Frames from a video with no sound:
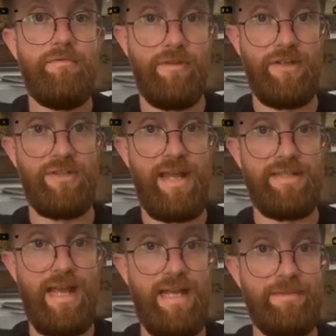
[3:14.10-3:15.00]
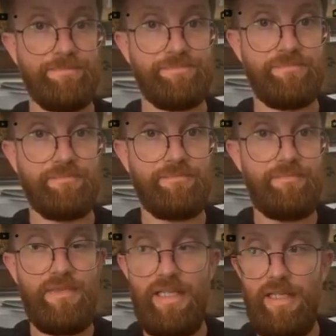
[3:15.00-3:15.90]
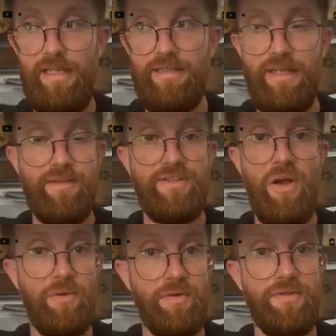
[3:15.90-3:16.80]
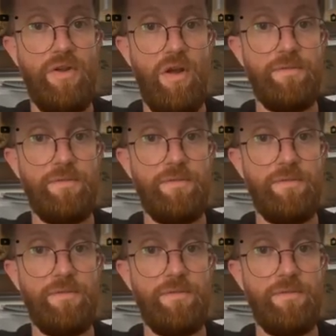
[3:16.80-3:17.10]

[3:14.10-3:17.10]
fresh that day. It's either sold or it's